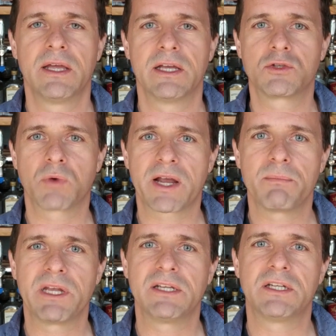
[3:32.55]
It's
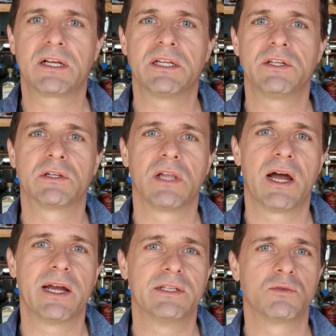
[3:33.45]
recommended to clean your
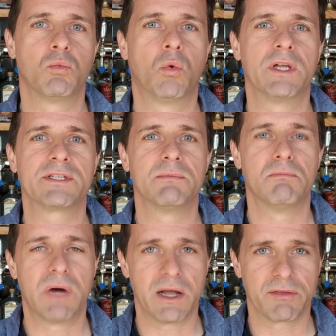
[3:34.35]
lines once a
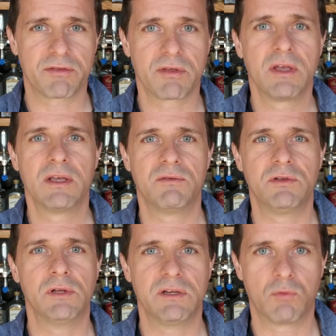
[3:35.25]
month
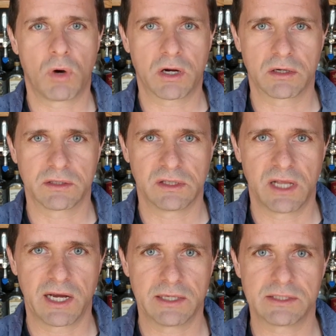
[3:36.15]
if you leave water in the
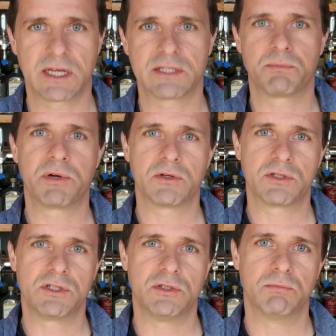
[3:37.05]
lines, as
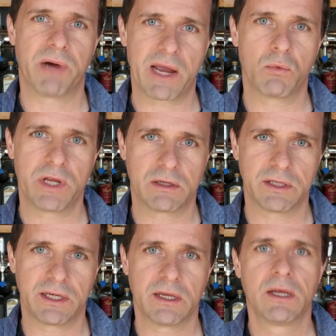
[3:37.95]
opposed to
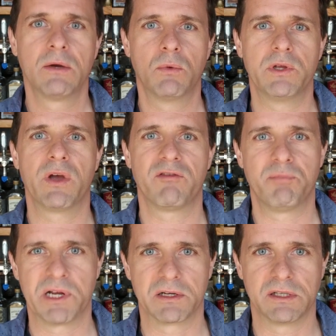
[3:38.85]
bi-weekly when you have
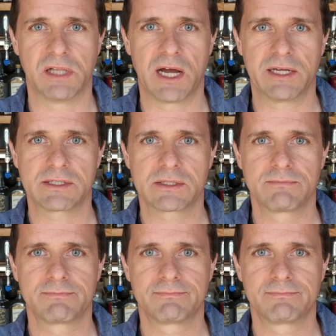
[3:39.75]
beer in the lines.